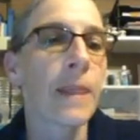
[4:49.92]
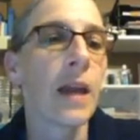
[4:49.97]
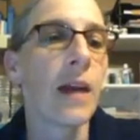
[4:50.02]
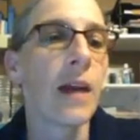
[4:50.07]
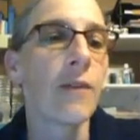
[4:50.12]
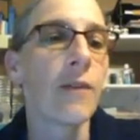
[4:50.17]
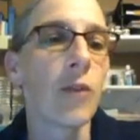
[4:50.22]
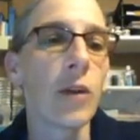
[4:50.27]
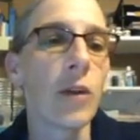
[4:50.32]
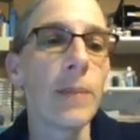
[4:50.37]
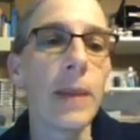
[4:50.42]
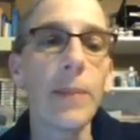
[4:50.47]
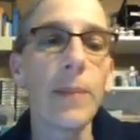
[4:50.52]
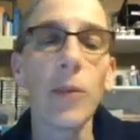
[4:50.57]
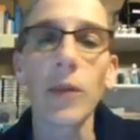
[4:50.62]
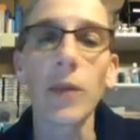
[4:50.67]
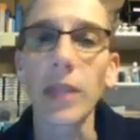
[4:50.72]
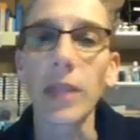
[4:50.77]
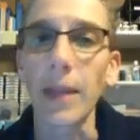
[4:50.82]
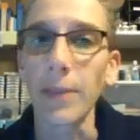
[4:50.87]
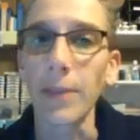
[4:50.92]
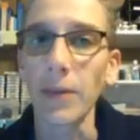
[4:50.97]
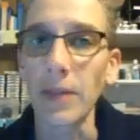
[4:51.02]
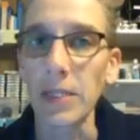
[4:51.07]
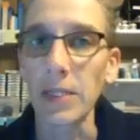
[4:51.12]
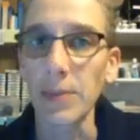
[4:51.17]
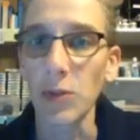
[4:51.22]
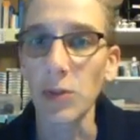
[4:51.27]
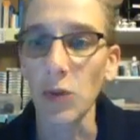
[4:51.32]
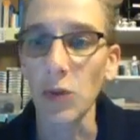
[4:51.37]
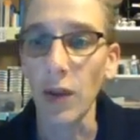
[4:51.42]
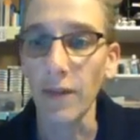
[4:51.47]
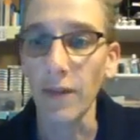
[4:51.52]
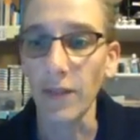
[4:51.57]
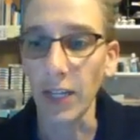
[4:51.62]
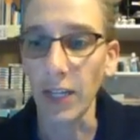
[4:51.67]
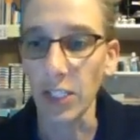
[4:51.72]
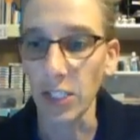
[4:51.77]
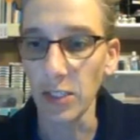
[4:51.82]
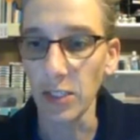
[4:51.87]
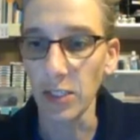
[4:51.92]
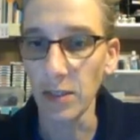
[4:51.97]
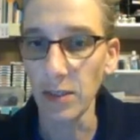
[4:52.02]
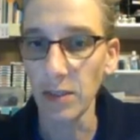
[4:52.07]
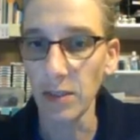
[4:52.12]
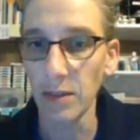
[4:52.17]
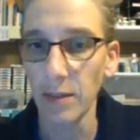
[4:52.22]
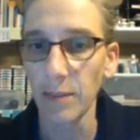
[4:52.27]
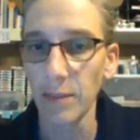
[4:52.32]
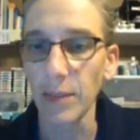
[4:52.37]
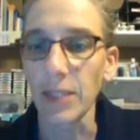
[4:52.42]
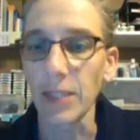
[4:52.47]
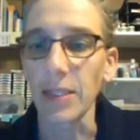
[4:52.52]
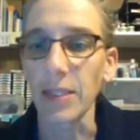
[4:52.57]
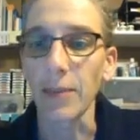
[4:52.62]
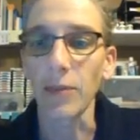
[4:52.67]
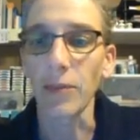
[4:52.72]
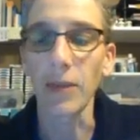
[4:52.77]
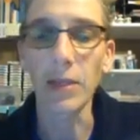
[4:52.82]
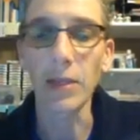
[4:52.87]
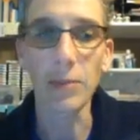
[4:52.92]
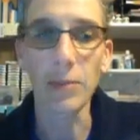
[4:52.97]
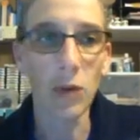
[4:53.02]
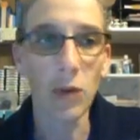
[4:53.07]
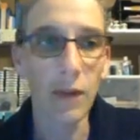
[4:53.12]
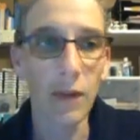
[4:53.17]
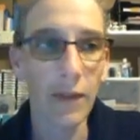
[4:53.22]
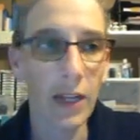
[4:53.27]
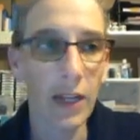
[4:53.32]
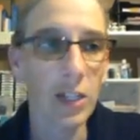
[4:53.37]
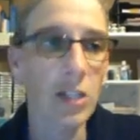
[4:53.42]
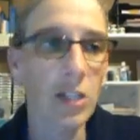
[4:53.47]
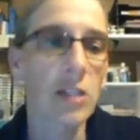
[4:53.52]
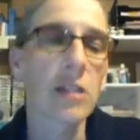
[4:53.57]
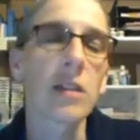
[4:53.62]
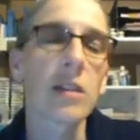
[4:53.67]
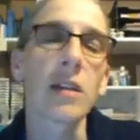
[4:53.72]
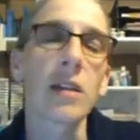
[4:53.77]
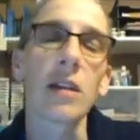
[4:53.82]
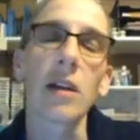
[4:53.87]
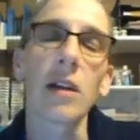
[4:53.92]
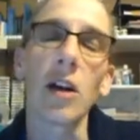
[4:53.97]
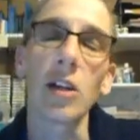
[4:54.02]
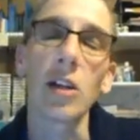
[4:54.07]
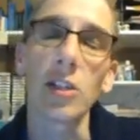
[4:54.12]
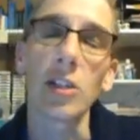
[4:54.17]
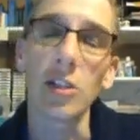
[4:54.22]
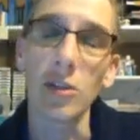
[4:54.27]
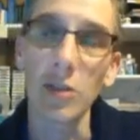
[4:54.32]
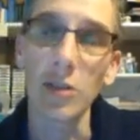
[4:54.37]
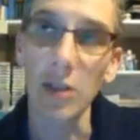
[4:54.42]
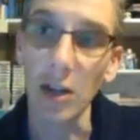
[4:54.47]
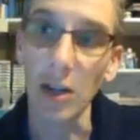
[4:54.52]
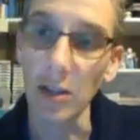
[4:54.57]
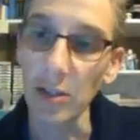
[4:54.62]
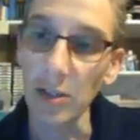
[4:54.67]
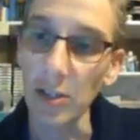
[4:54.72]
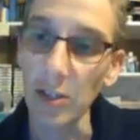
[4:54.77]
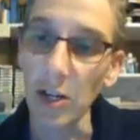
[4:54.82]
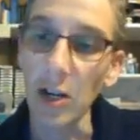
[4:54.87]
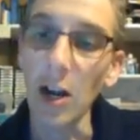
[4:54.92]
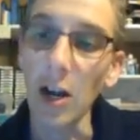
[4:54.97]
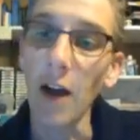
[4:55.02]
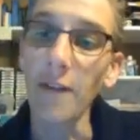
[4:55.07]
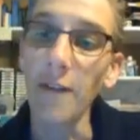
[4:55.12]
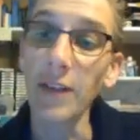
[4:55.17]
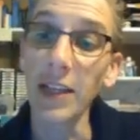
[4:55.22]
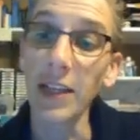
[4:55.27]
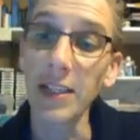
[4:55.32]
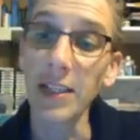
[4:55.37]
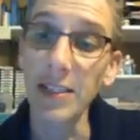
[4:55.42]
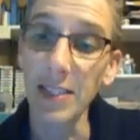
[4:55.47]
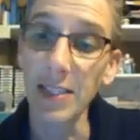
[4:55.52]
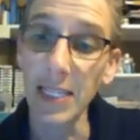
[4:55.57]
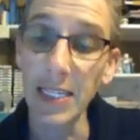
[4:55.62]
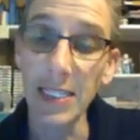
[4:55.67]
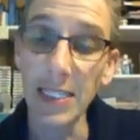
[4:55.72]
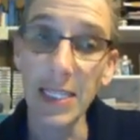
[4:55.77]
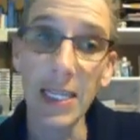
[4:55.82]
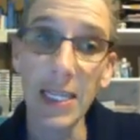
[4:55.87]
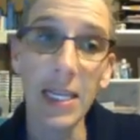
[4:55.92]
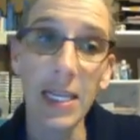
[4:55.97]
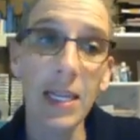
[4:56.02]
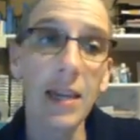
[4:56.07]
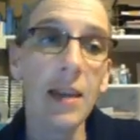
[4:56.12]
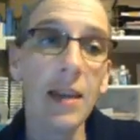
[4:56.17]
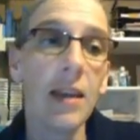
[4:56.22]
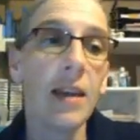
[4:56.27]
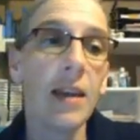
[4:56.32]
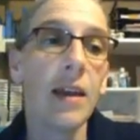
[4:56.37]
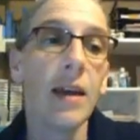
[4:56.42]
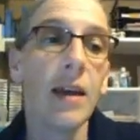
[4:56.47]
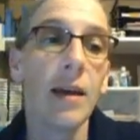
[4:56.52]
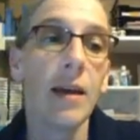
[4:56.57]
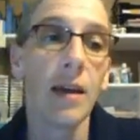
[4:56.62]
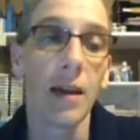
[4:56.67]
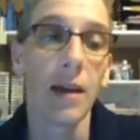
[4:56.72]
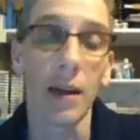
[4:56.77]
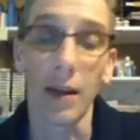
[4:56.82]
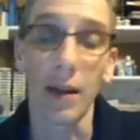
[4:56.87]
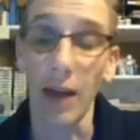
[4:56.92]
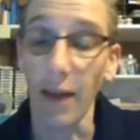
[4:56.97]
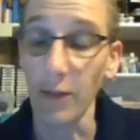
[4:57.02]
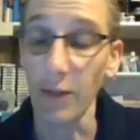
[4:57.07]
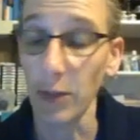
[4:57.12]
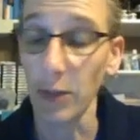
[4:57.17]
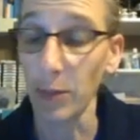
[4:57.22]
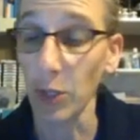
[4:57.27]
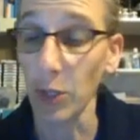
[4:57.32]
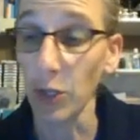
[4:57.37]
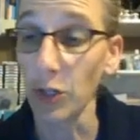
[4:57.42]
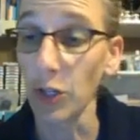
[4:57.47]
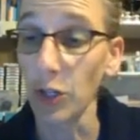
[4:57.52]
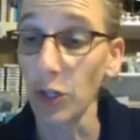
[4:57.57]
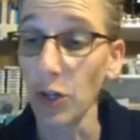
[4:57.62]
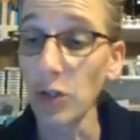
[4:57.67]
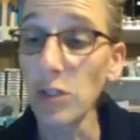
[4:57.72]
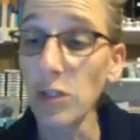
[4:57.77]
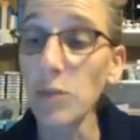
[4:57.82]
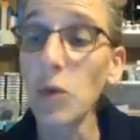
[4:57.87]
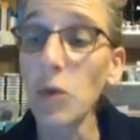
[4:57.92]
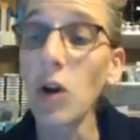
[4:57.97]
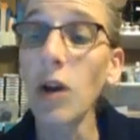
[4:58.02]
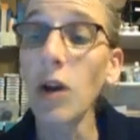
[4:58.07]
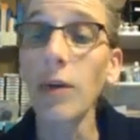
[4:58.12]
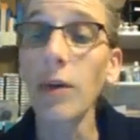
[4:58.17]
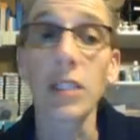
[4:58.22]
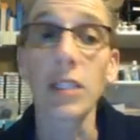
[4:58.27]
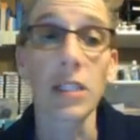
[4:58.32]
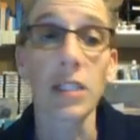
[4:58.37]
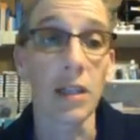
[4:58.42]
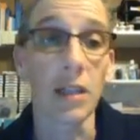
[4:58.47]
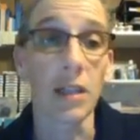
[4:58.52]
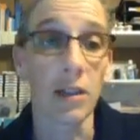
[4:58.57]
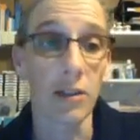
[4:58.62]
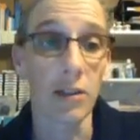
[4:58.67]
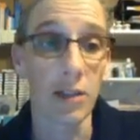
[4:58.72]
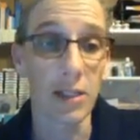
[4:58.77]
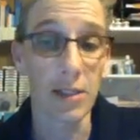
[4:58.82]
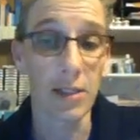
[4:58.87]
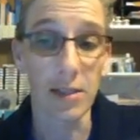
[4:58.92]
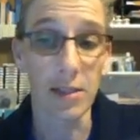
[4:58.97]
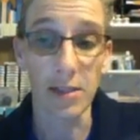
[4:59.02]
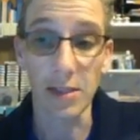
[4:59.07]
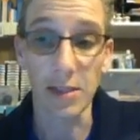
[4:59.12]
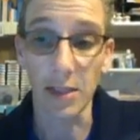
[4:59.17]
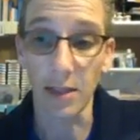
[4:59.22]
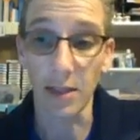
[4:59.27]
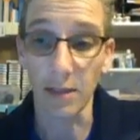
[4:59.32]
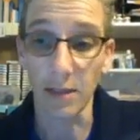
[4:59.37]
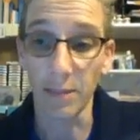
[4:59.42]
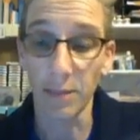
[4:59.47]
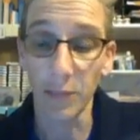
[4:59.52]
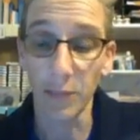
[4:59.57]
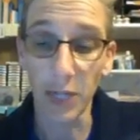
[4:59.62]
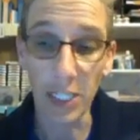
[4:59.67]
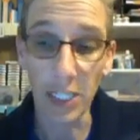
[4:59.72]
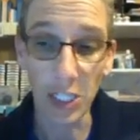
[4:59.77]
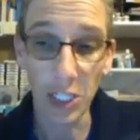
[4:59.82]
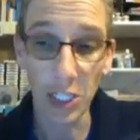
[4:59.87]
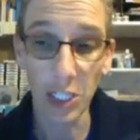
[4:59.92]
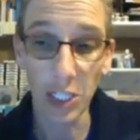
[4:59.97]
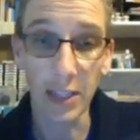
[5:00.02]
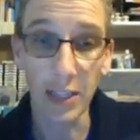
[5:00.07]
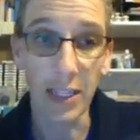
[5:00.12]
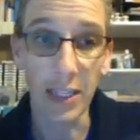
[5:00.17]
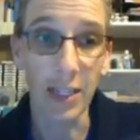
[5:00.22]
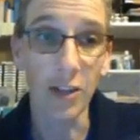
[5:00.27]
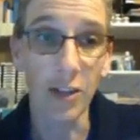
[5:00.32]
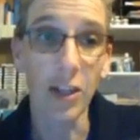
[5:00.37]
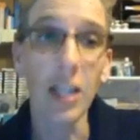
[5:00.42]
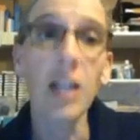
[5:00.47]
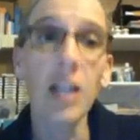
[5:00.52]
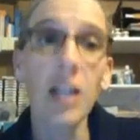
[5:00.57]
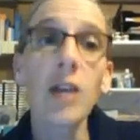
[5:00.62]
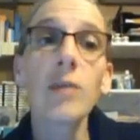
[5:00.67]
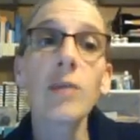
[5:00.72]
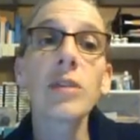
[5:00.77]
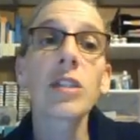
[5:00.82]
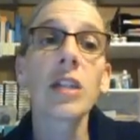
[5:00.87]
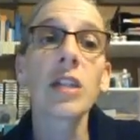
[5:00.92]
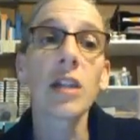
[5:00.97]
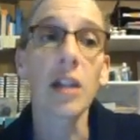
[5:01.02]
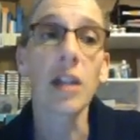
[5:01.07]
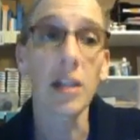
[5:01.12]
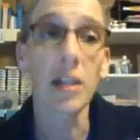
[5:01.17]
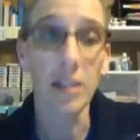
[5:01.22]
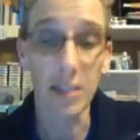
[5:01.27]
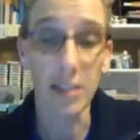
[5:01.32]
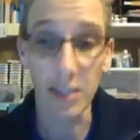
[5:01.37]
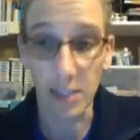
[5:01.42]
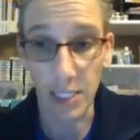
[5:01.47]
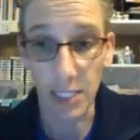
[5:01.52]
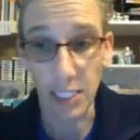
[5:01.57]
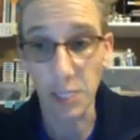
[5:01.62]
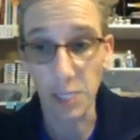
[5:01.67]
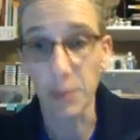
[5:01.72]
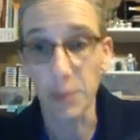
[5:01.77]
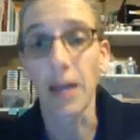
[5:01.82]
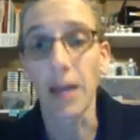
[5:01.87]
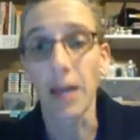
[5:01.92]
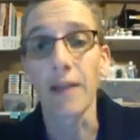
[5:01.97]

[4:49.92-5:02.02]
Avoid people with upper respiratory infections because upper respiratory infection is going to cause you to start coughing, sneezing, and having to blow your nose more, which increases the pressure in the inner ear, which can cause dislodgement